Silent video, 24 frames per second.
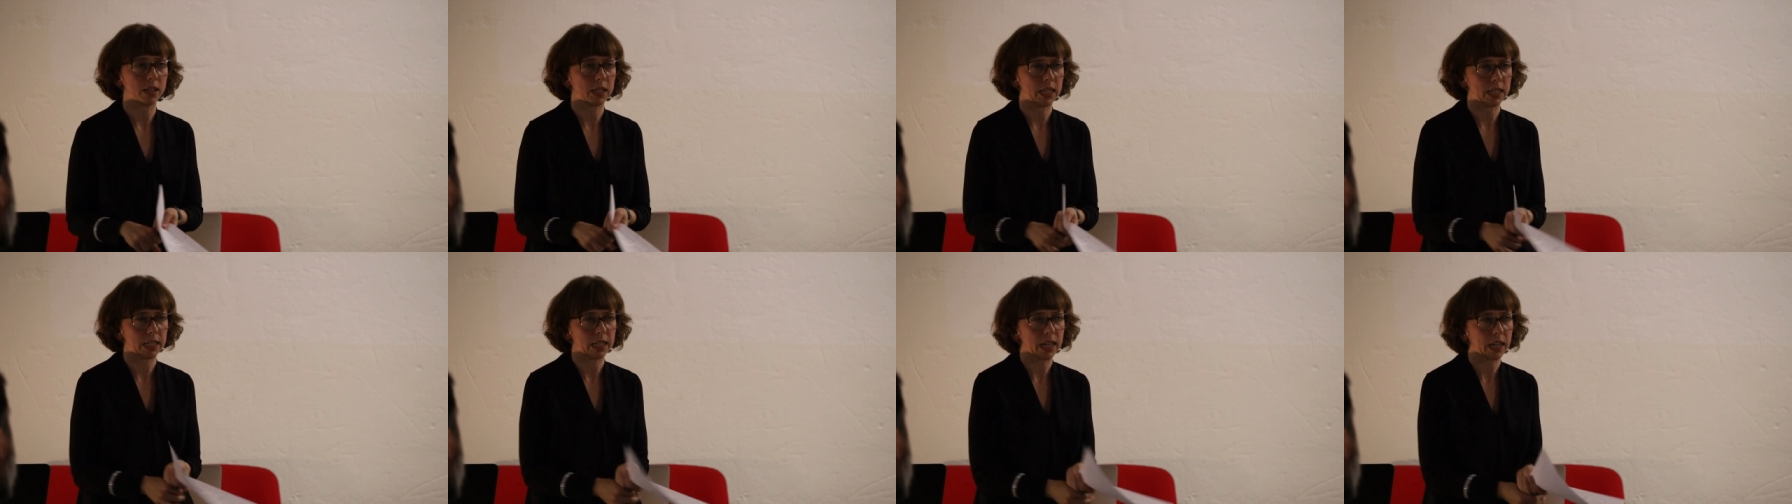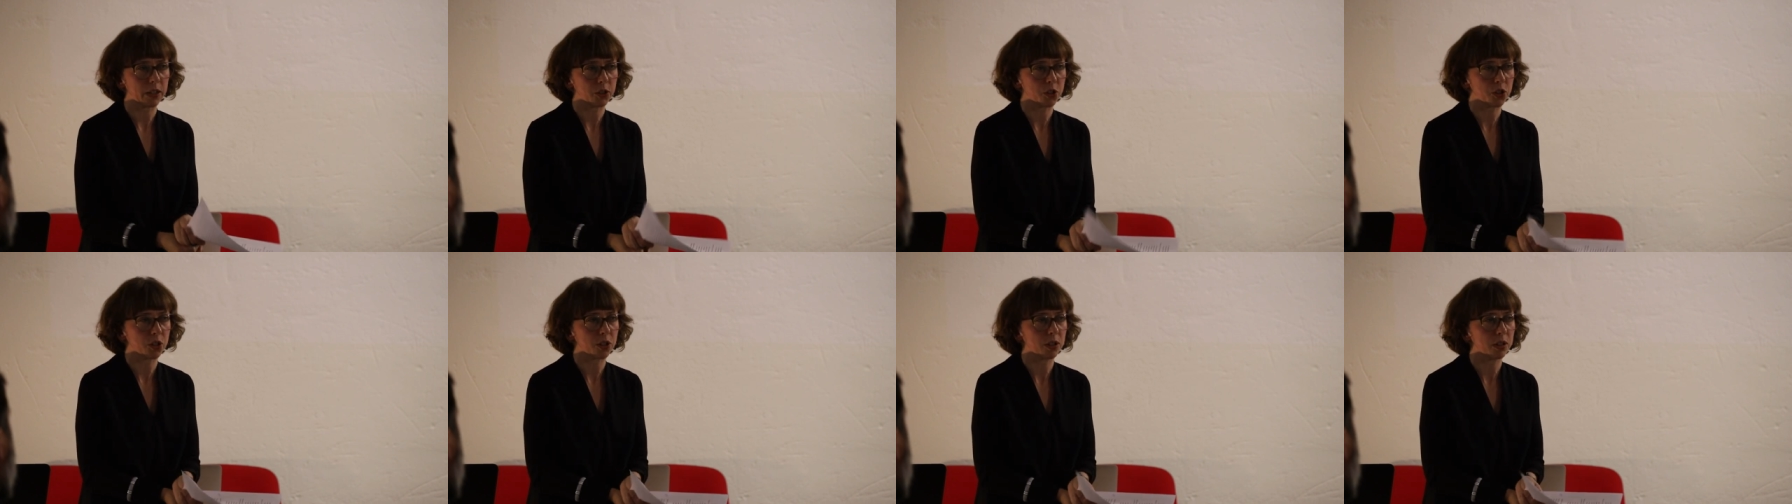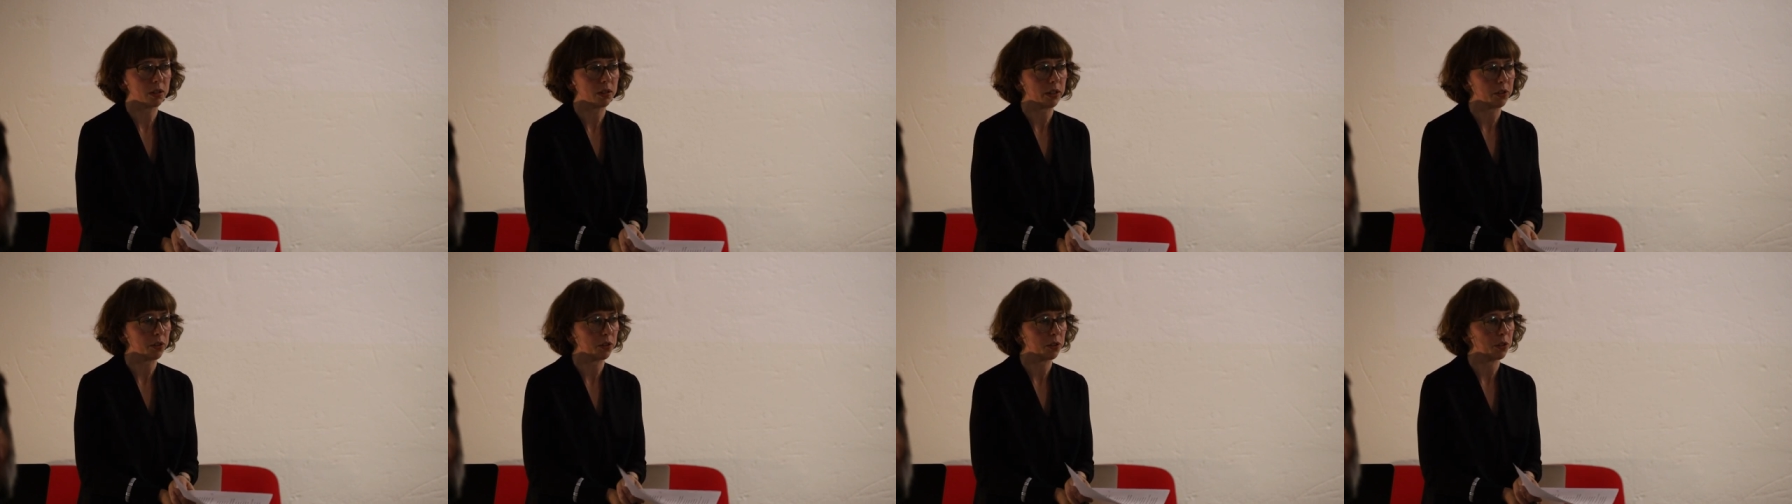
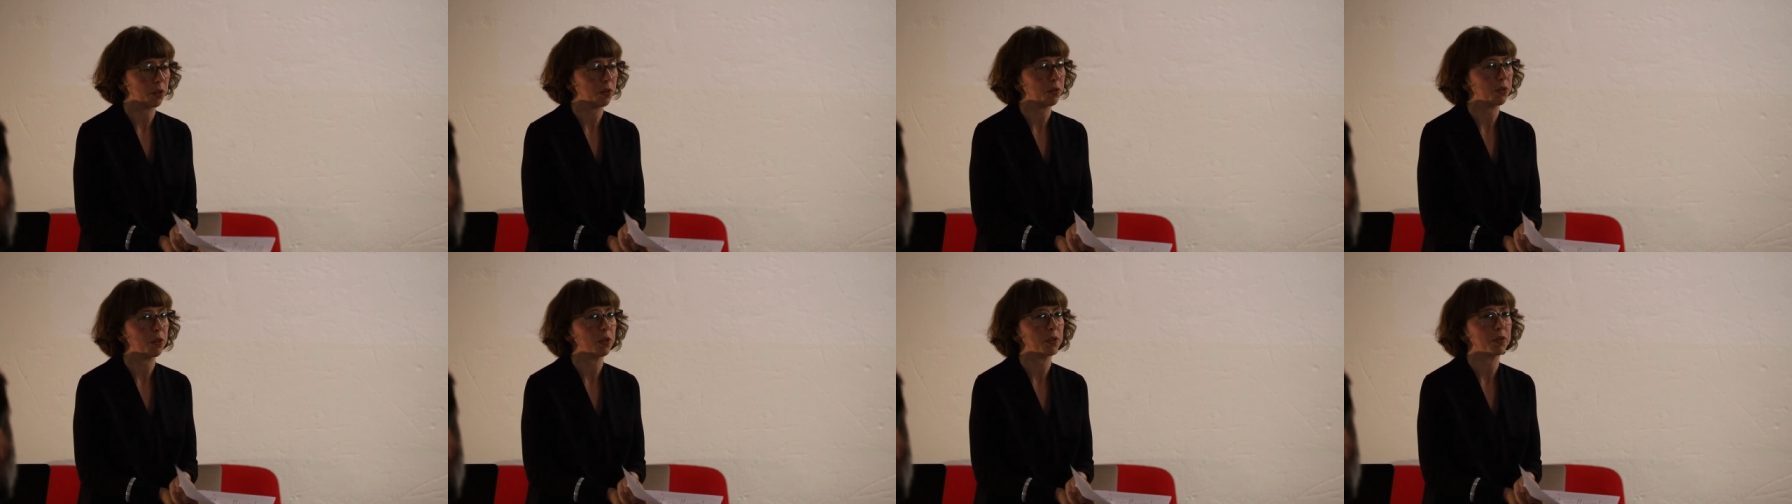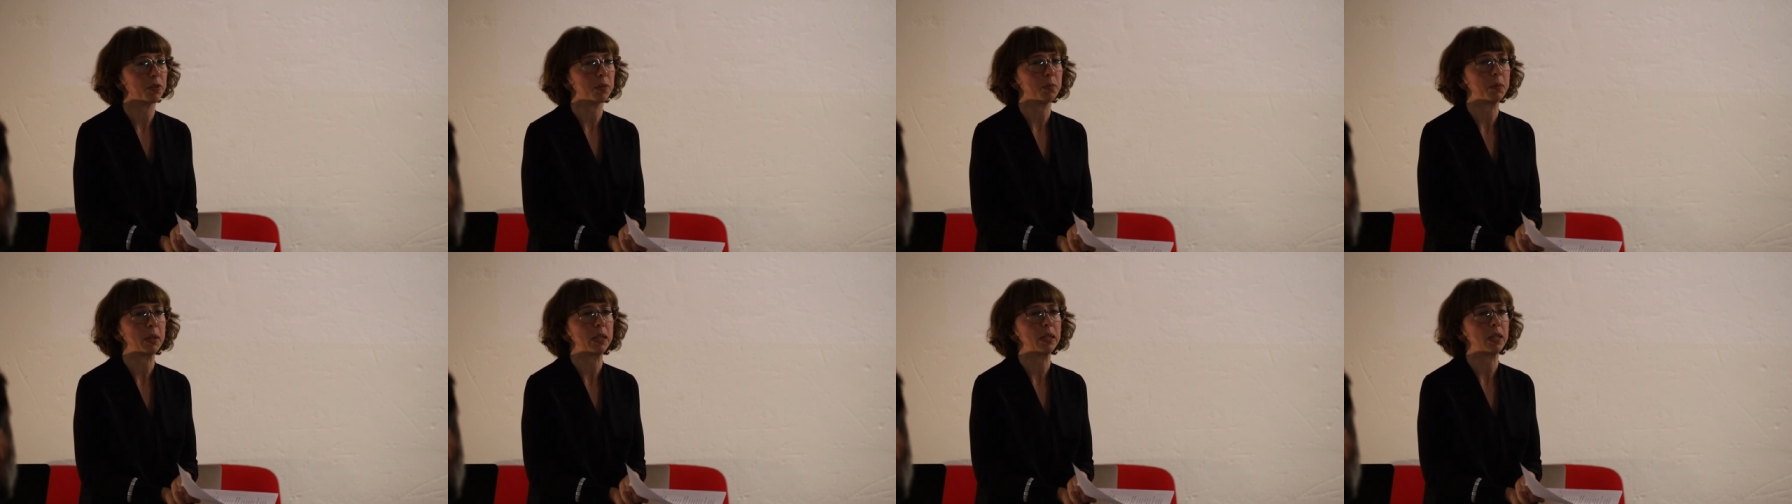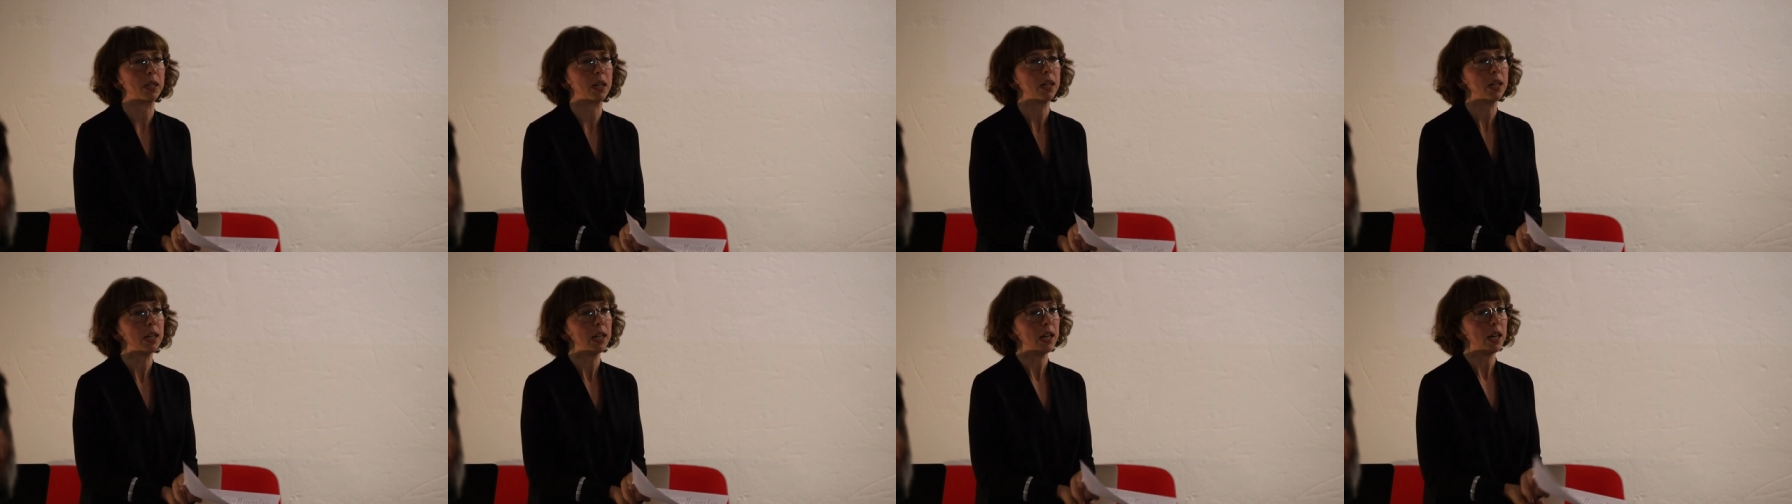Architecture. I don't know if you're
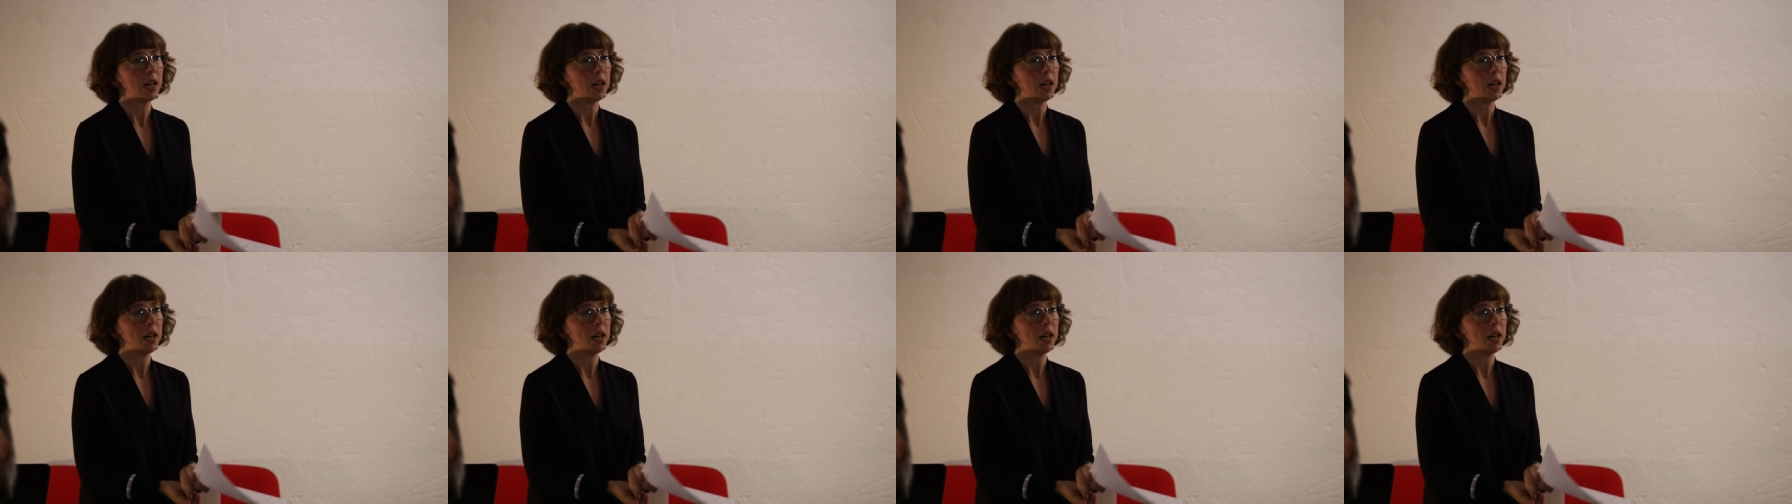familiar